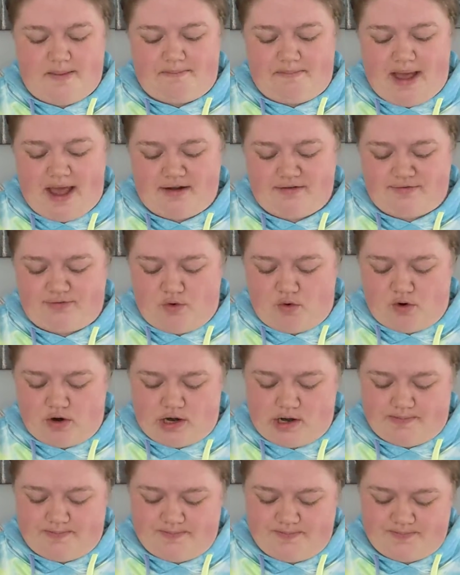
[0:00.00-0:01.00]
Bad
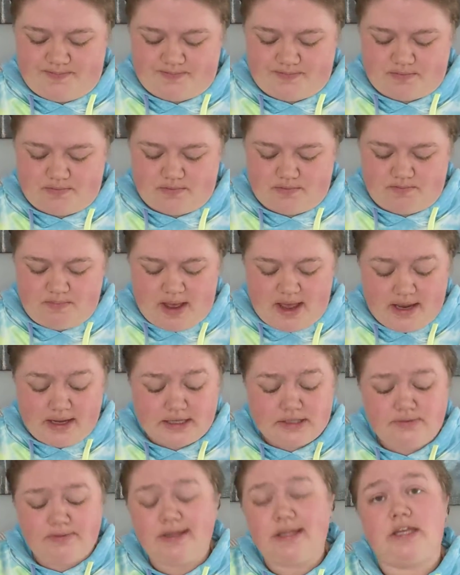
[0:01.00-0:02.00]
form. But
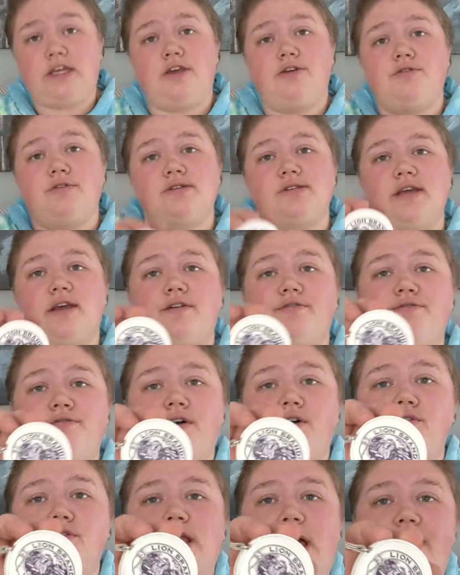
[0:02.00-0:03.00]
it's really cute. It's like a
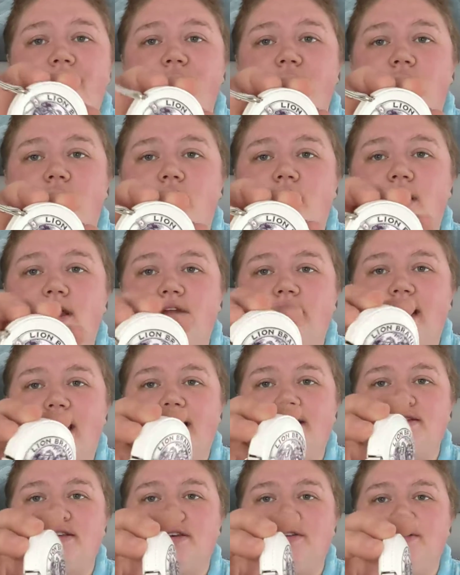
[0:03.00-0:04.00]
faux leather and it
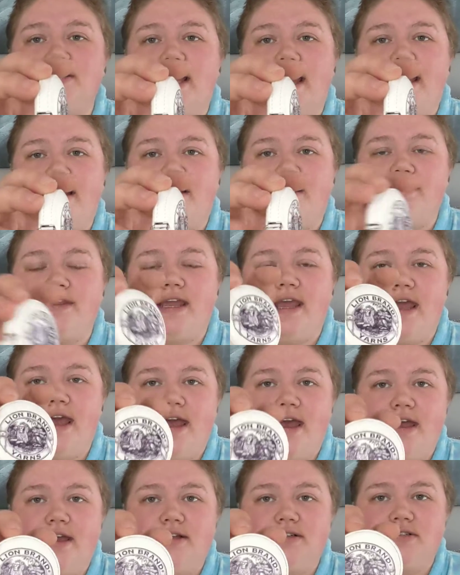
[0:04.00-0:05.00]
has a little tag on the
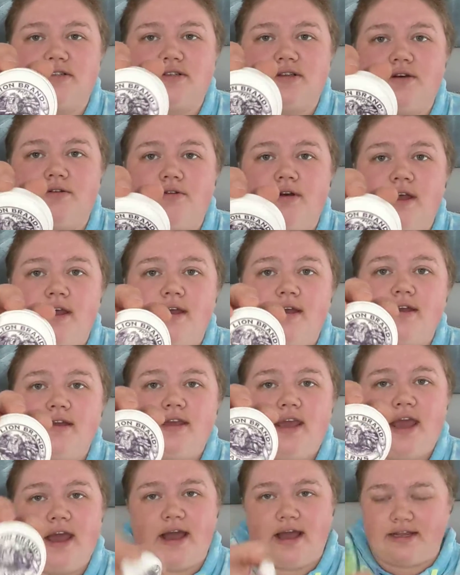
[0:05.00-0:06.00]
end. So
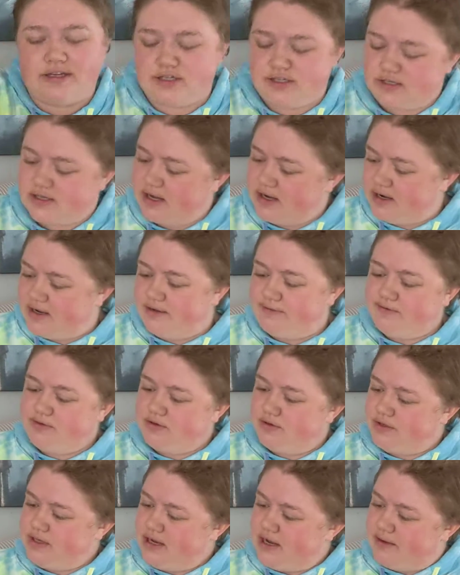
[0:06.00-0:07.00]
yeah, I just thought it was
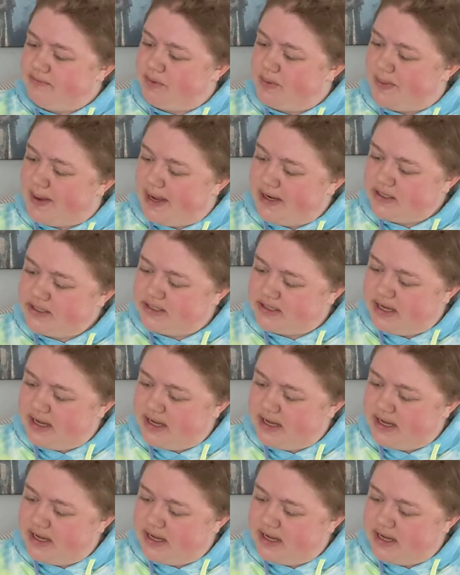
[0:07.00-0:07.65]
only a couple bucks.